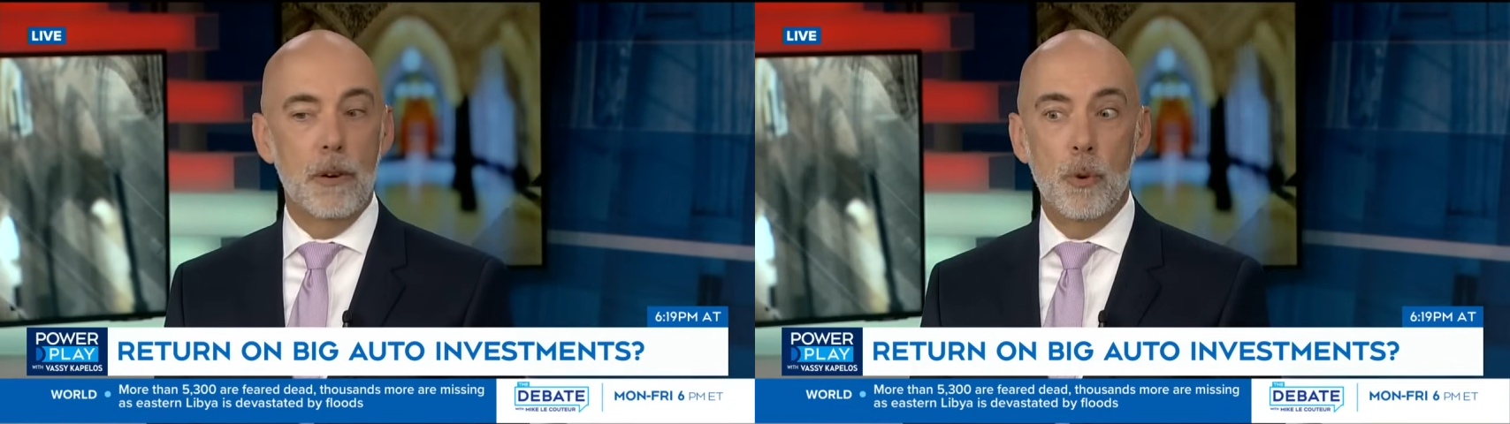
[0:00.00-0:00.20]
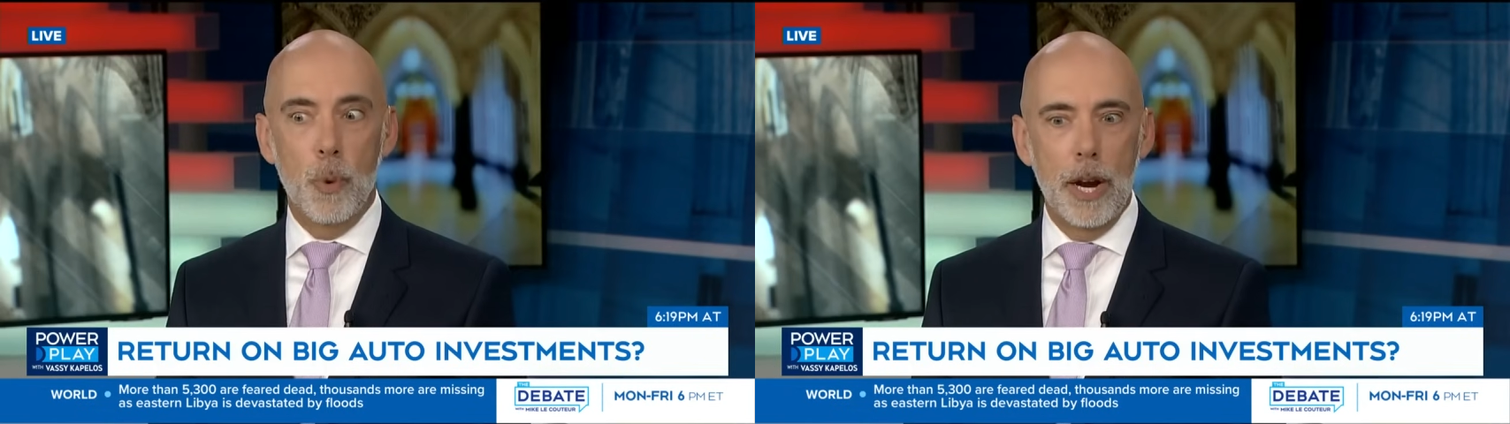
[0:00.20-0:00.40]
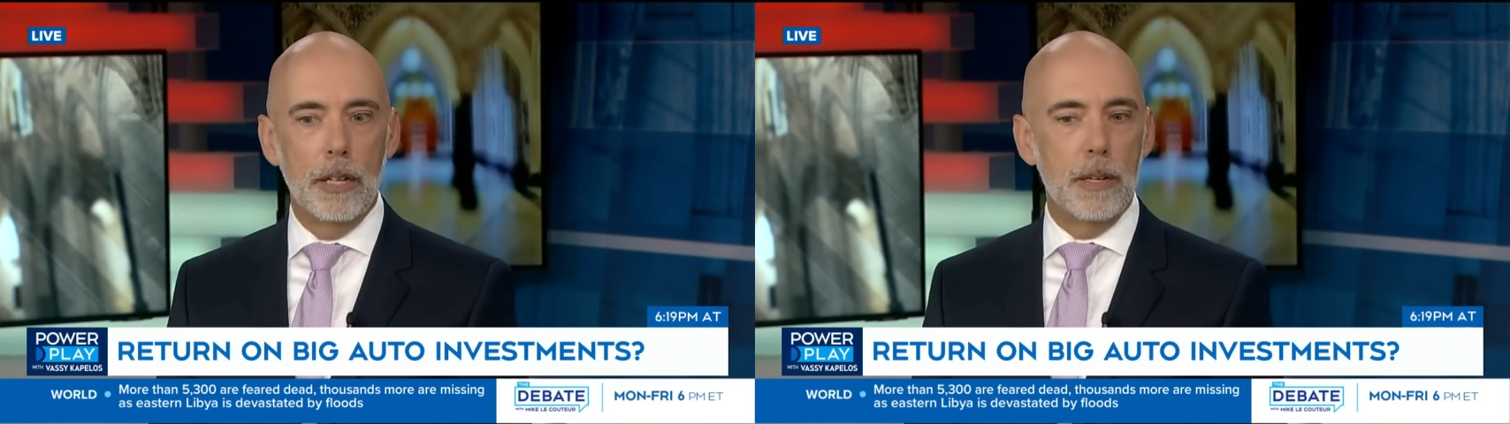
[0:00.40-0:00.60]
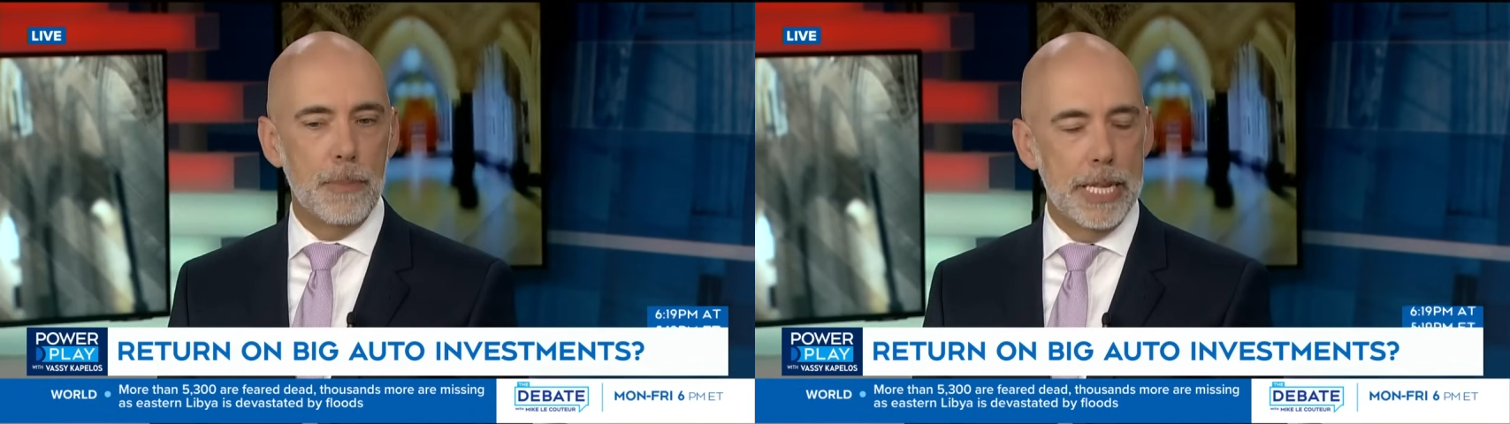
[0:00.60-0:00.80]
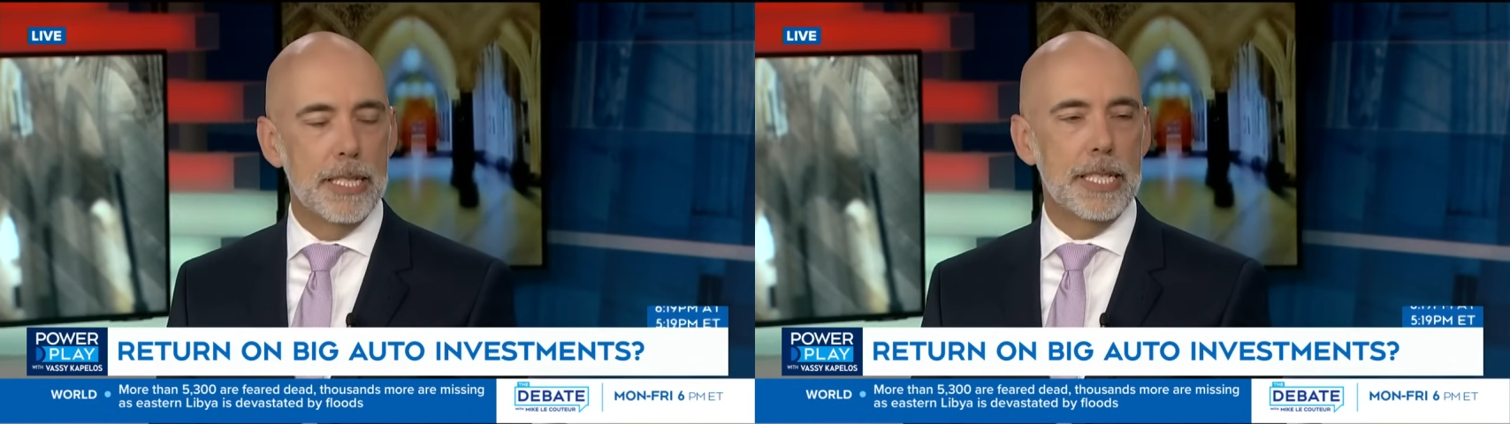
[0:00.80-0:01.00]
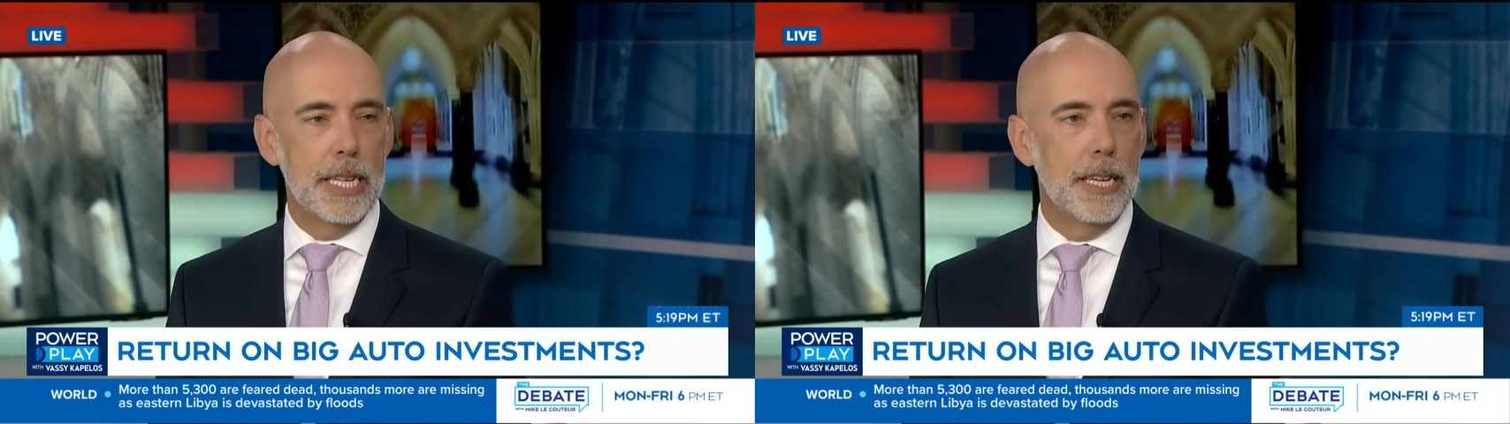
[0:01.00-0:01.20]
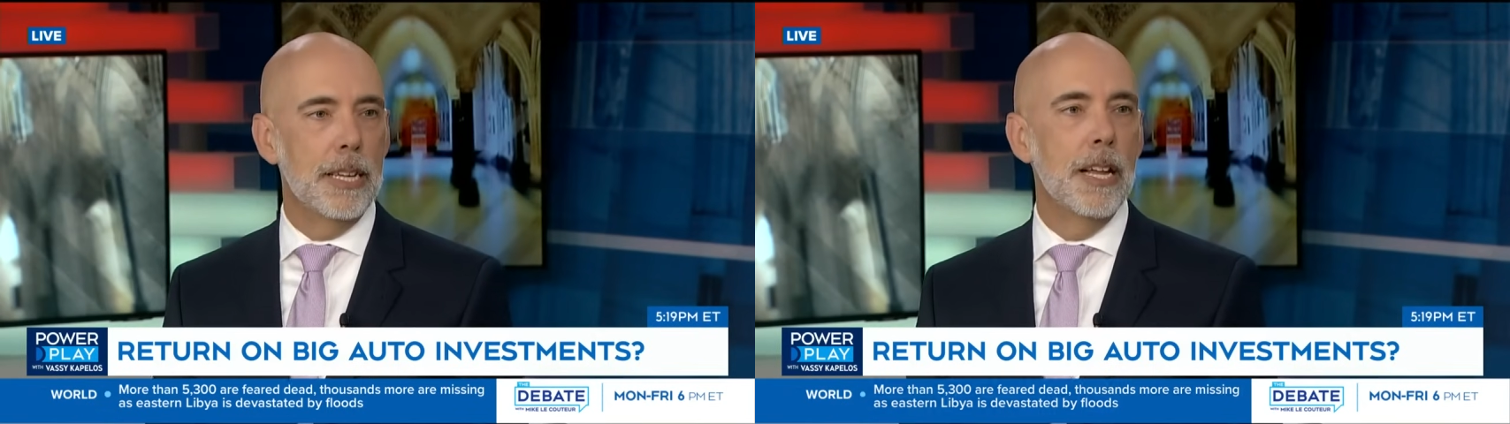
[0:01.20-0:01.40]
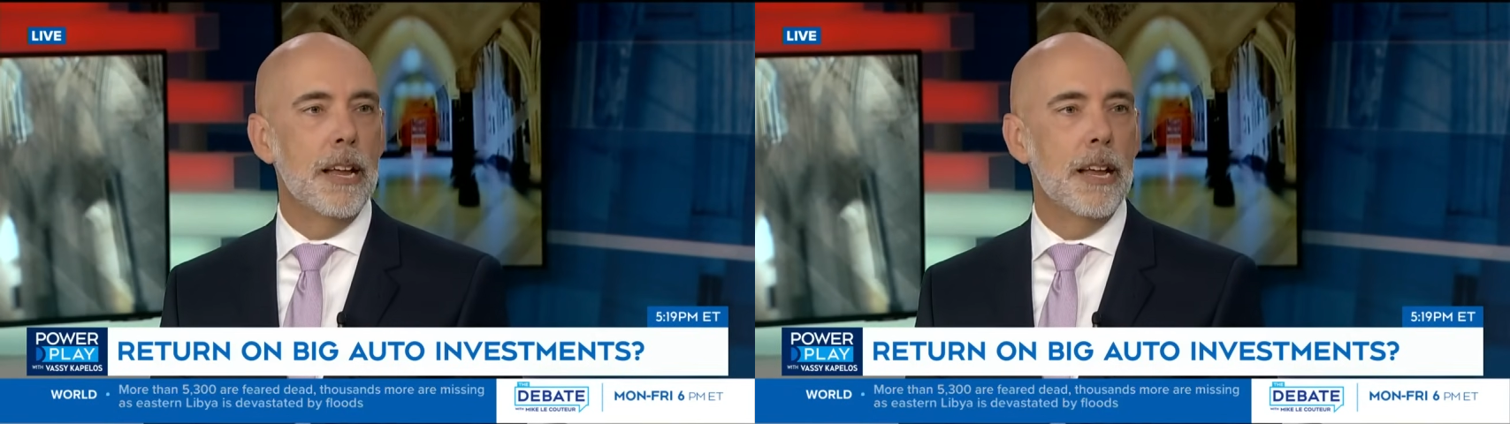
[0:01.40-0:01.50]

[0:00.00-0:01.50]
rarely been seen